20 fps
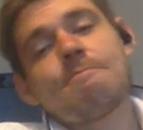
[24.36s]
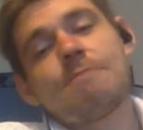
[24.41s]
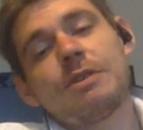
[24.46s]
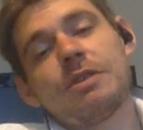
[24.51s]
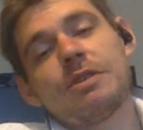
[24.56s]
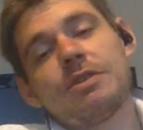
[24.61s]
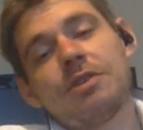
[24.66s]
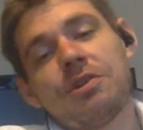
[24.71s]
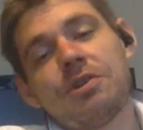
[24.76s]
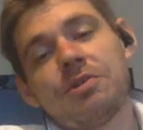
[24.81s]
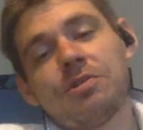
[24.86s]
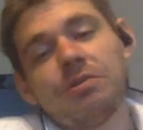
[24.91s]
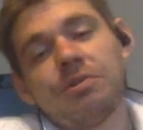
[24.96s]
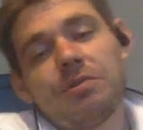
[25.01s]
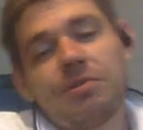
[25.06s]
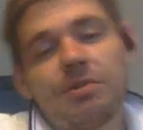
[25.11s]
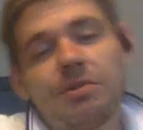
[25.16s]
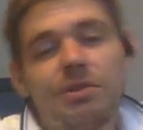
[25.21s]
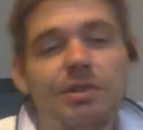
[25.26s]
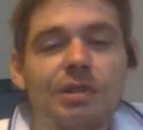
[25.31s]
So
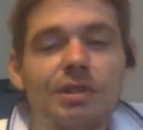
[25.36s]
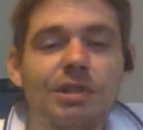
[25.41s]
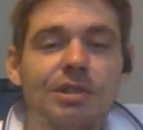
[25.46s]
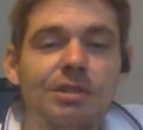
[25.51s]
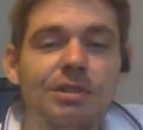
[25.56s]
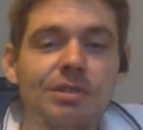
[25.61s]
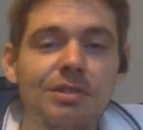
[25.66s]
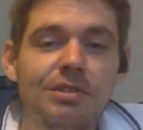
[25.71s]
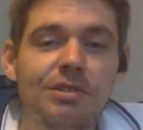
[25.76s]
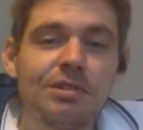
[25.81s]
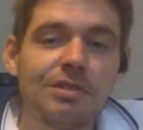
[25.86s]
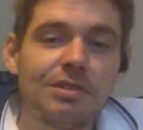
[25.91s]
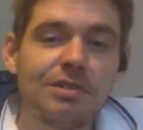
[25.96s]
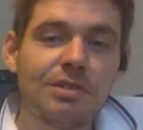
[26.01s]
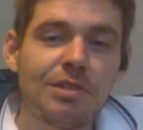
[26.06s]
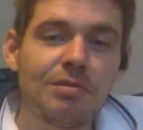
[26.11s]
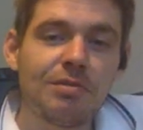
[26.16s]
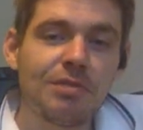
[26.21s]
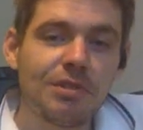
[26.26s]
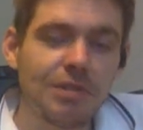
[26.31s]
let's see
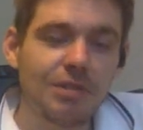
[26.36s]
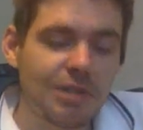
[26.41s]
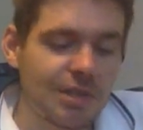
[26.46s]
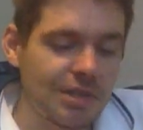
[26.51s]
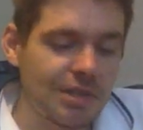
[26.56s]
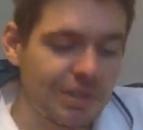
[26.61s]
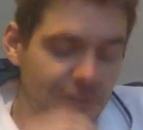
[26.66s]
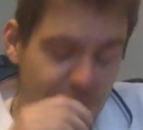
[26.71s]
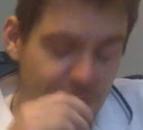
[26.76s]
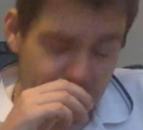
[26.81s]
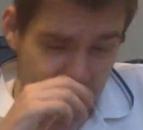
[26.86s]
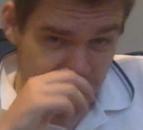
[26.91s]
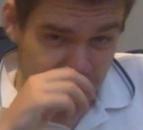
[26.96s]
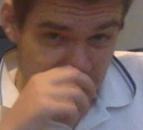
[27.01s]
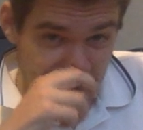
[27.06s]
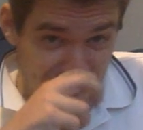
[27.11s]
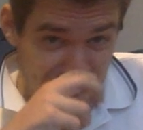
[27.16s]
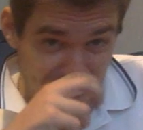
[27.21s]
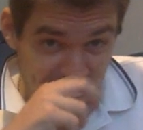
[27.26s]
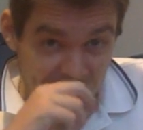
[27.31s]
what it's saying, because this
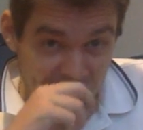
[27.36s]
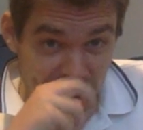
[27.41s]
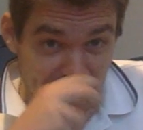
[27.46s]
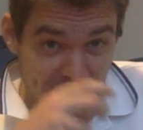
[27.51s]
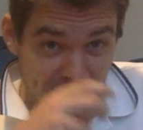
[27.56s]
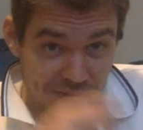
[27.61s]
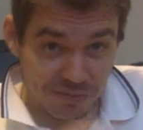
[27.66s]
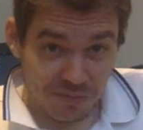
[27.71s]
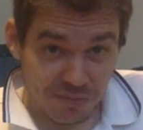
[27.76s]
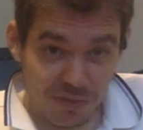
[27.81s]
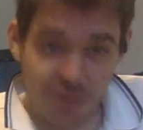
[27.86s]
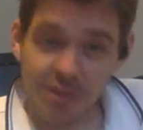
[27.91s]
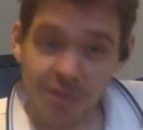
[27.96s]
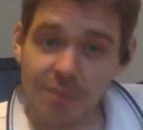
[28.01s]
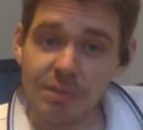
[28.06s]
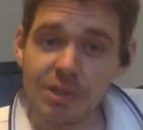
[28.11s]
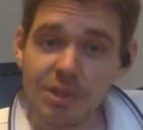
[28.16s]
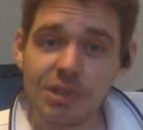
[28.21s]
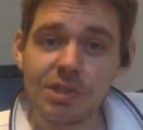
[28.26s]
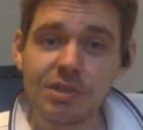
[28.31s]
is the first real
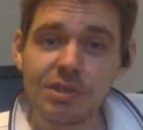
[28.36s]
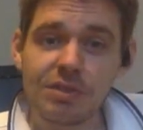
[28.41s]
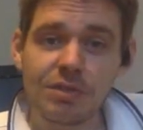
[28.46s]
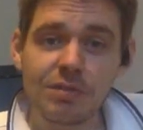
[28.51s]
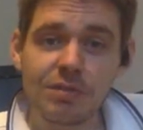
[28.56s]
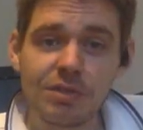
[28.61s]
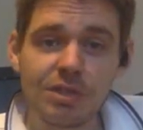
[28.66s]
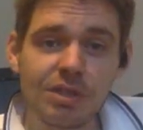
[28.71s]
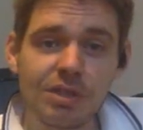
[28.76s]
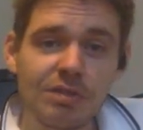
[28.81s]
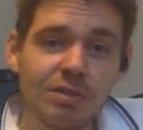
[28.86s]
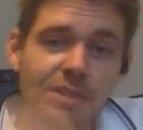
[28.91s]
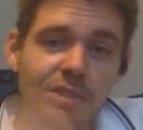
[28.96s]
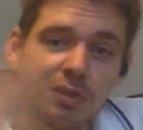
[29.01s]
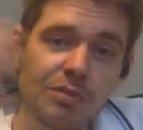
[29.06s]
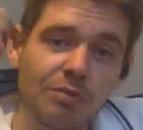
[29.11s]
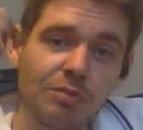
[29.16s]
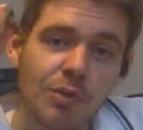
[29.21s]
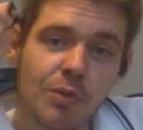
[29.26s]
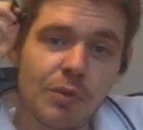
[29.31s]
images of Ceres,
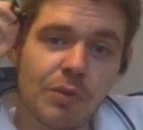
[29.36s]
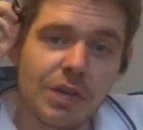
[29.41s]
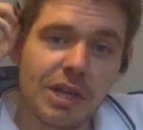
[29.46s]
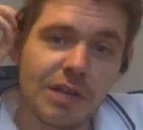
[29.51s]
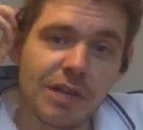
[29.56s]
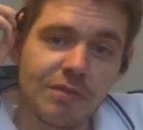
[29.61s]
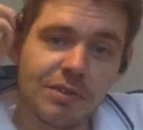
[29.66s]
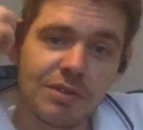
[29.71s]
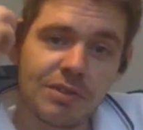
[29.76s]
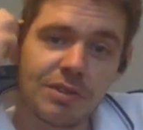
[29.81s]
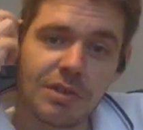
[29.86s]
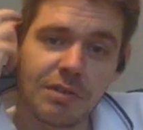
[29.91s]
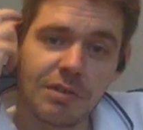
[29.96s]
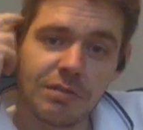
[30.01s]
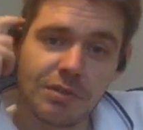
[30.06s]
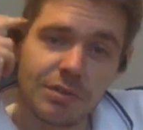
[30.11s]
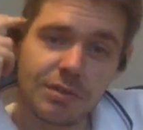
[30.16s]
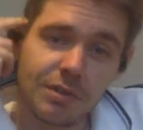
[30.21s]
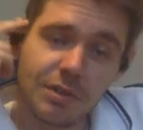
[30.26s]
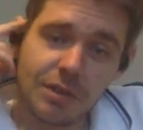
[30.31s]
what we have
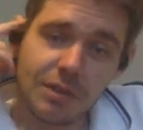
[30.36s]
discovered.